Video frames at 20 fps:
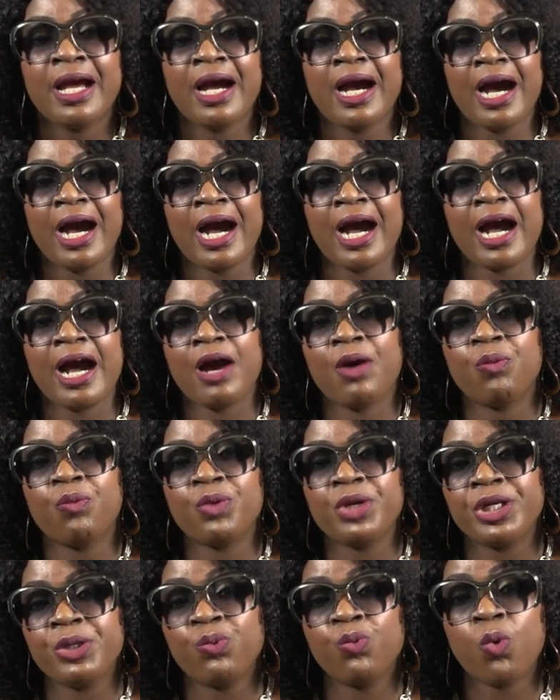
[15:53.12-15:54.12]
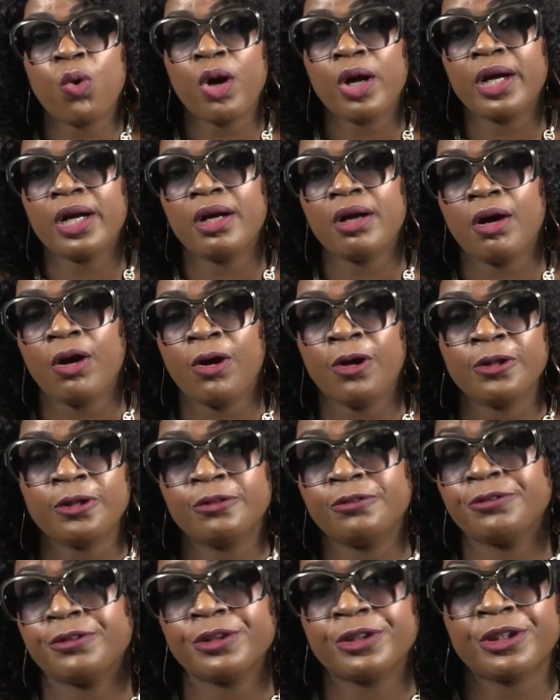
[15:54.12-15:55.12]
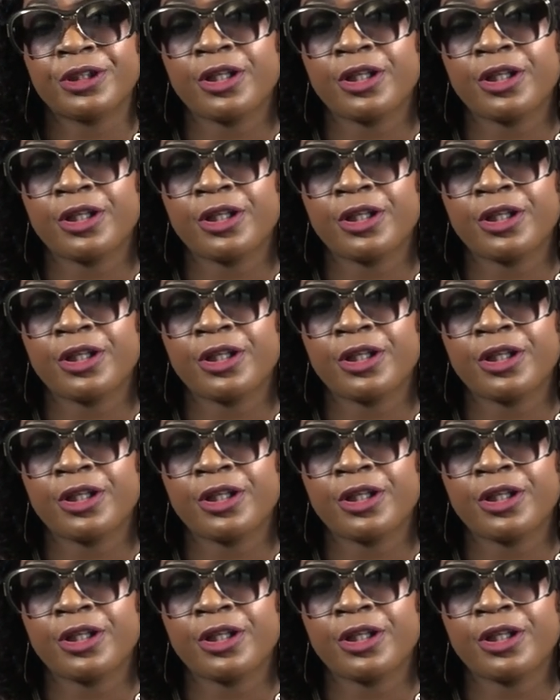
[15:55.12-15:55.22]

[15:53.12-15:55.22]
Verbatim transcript: Uh, we work all over the